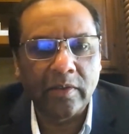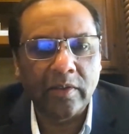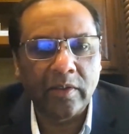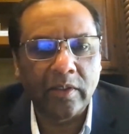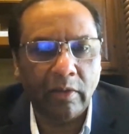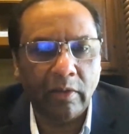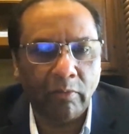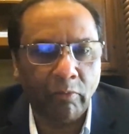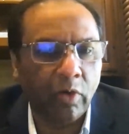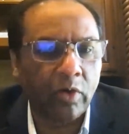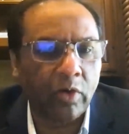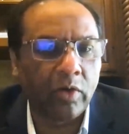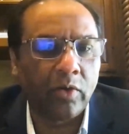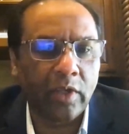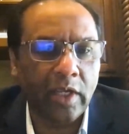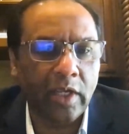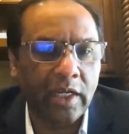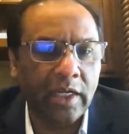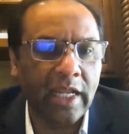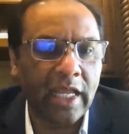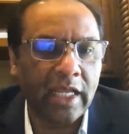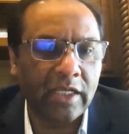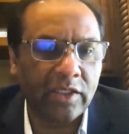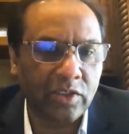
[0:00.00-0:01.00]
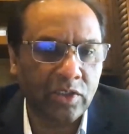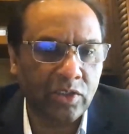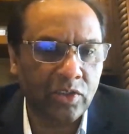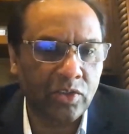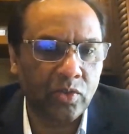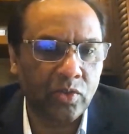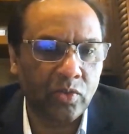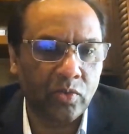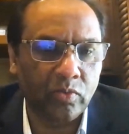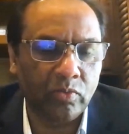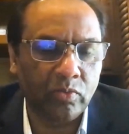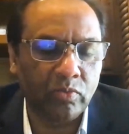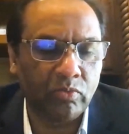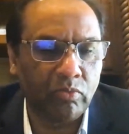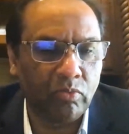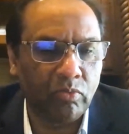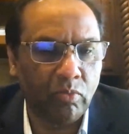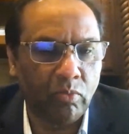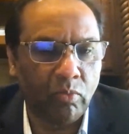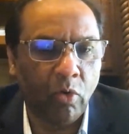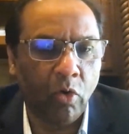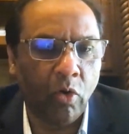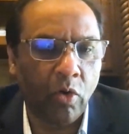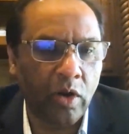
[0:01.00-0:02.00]
They want to get access to
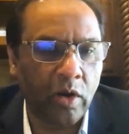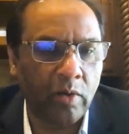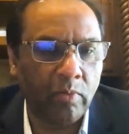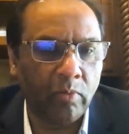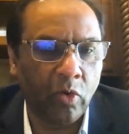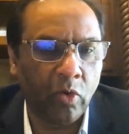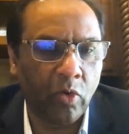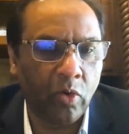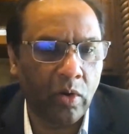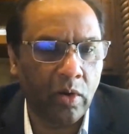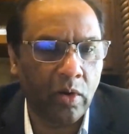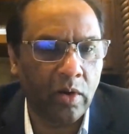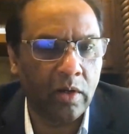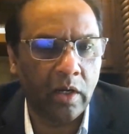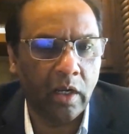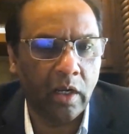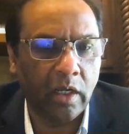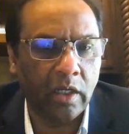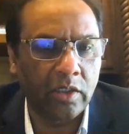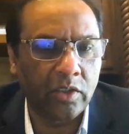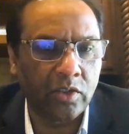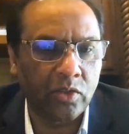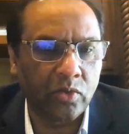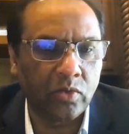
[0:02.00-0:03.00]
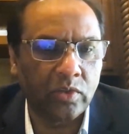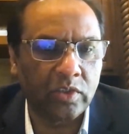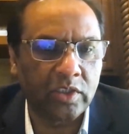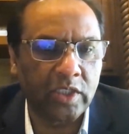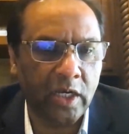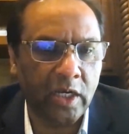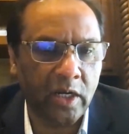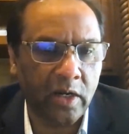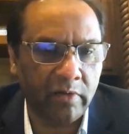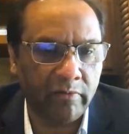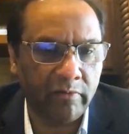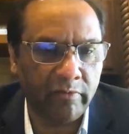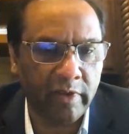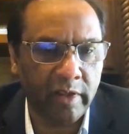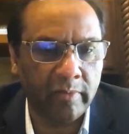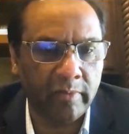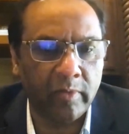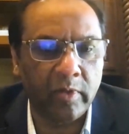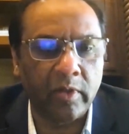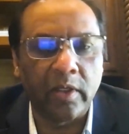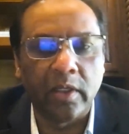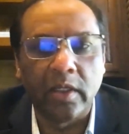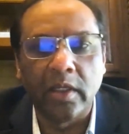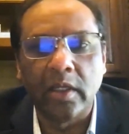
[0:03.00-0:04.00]
more and more tools that are
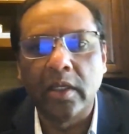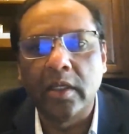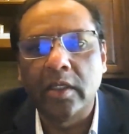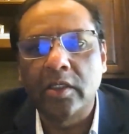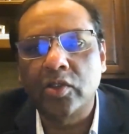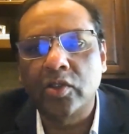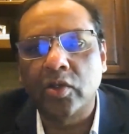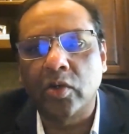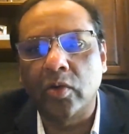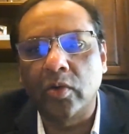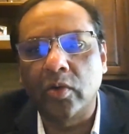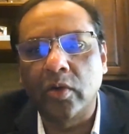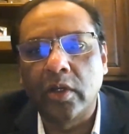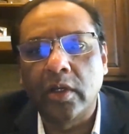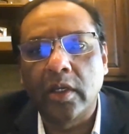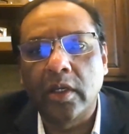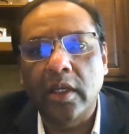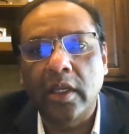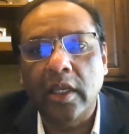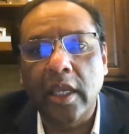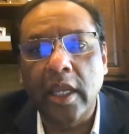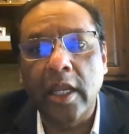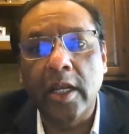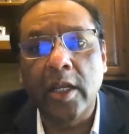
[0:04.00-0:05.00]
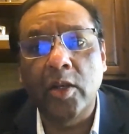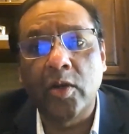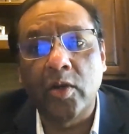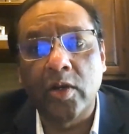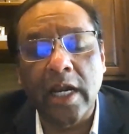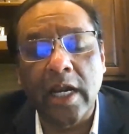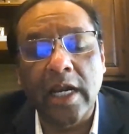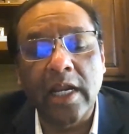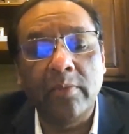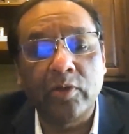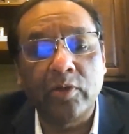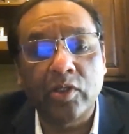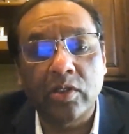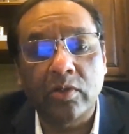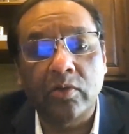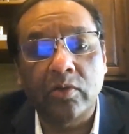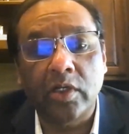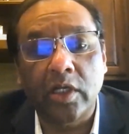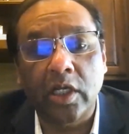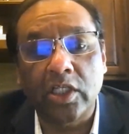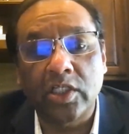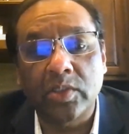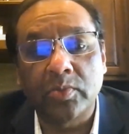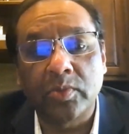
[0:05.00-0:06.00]
available. So 80 to 90% of the
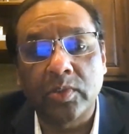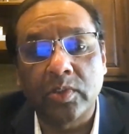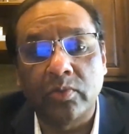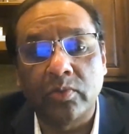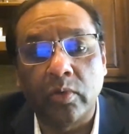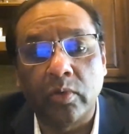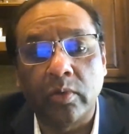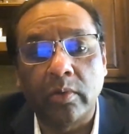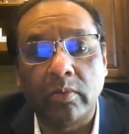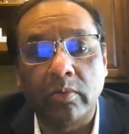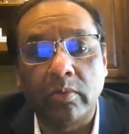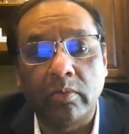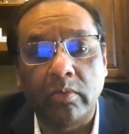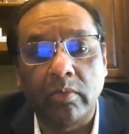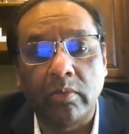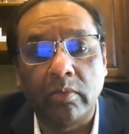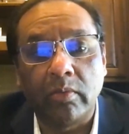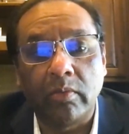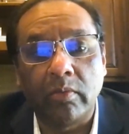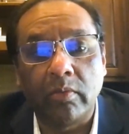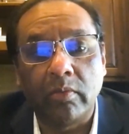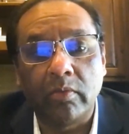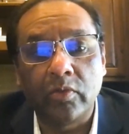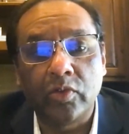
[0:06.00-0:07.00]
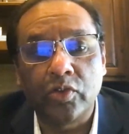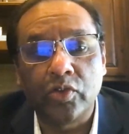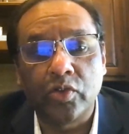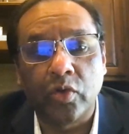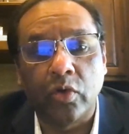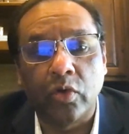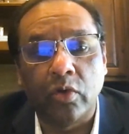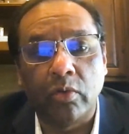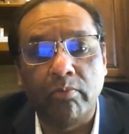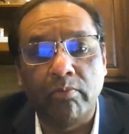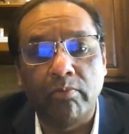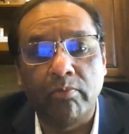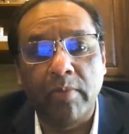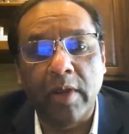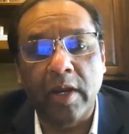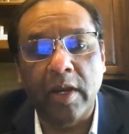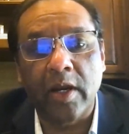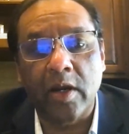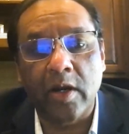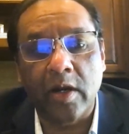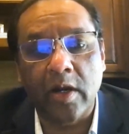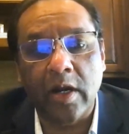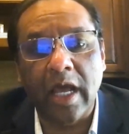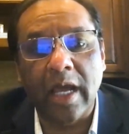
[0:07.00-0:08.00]
customers will show
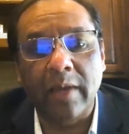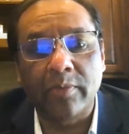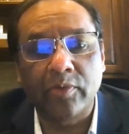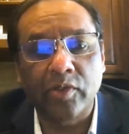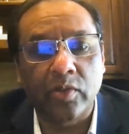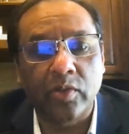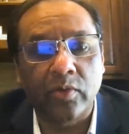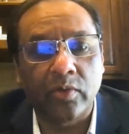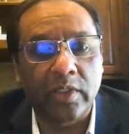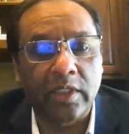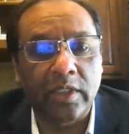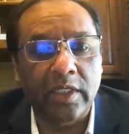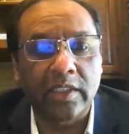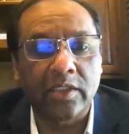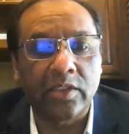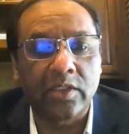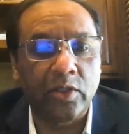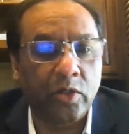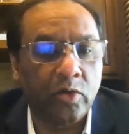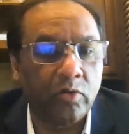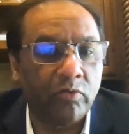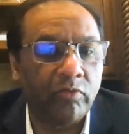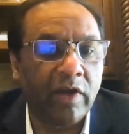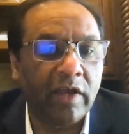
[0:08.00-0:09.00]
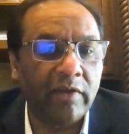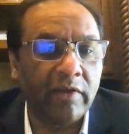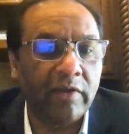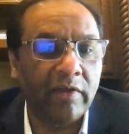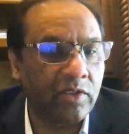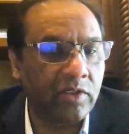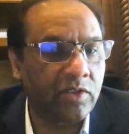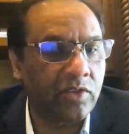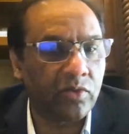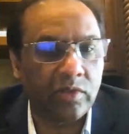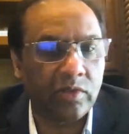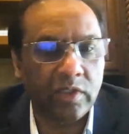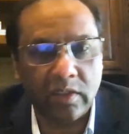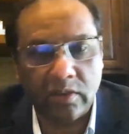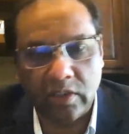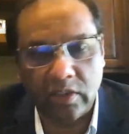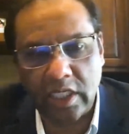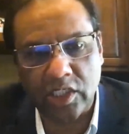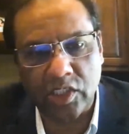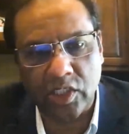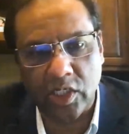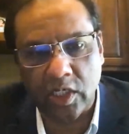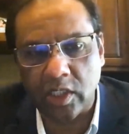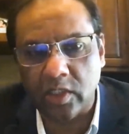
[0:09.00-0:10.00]
better adoption over the next 3 to 5 years. So
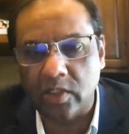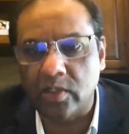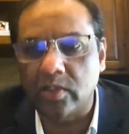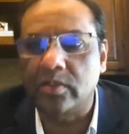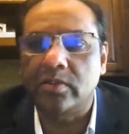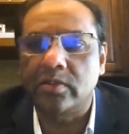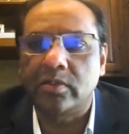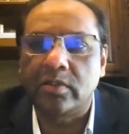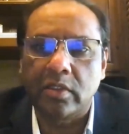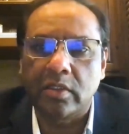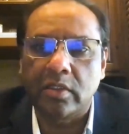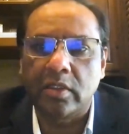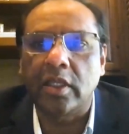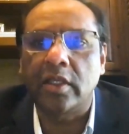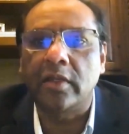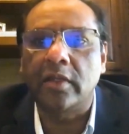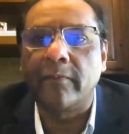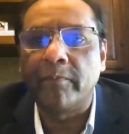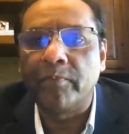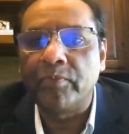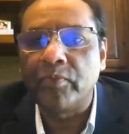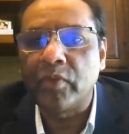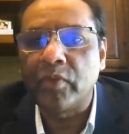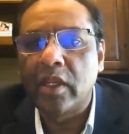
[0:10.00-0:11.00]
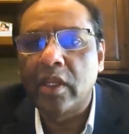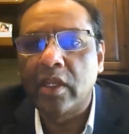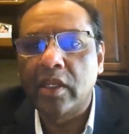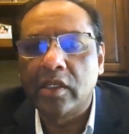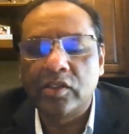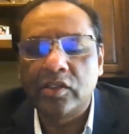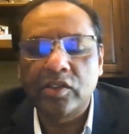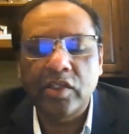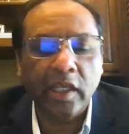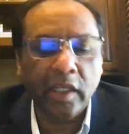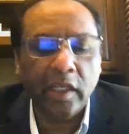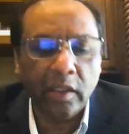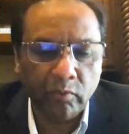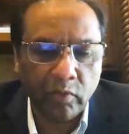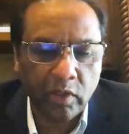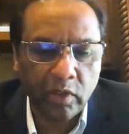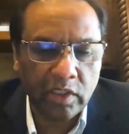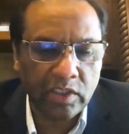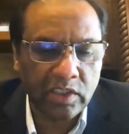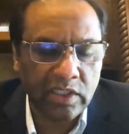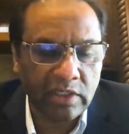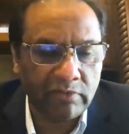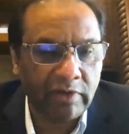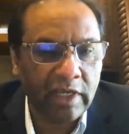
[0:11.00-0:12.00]
that's another thing. Second one
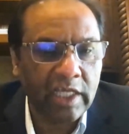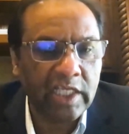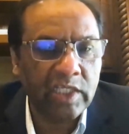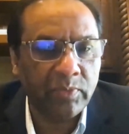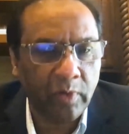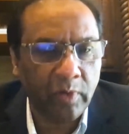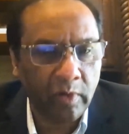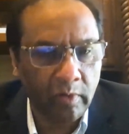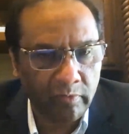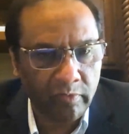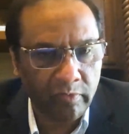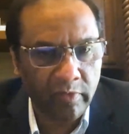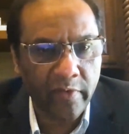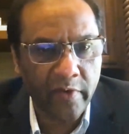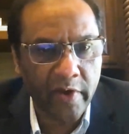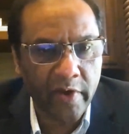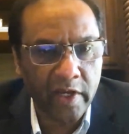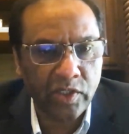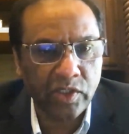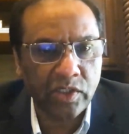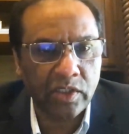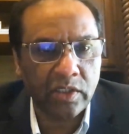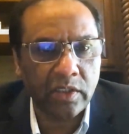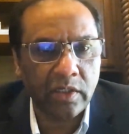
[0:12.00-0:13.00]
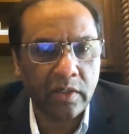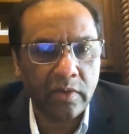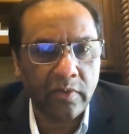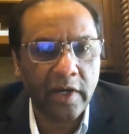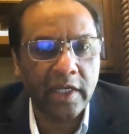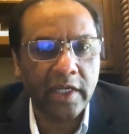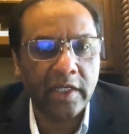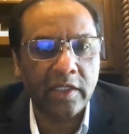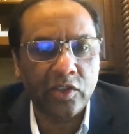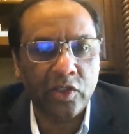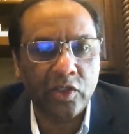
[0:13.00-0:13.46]
is device proliferation, right?